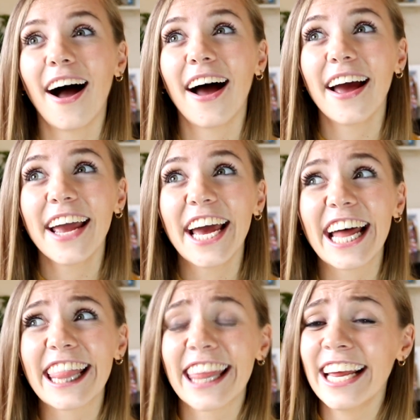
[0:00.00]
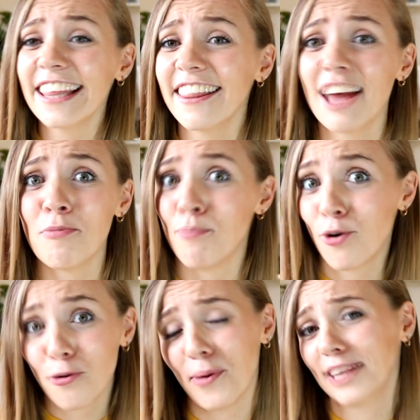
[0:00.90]
I think that they're
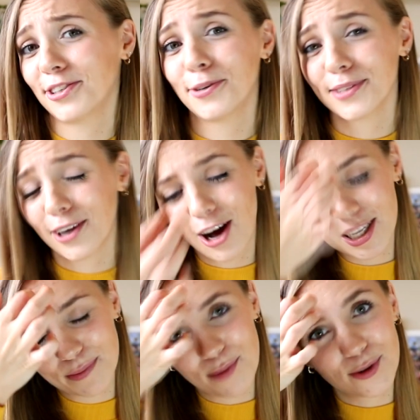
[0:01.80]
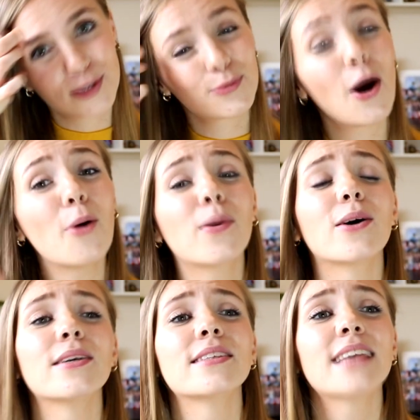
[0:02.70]
more magical as a cast member as well,
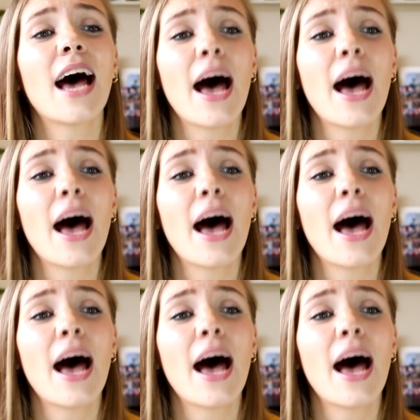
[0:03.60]
because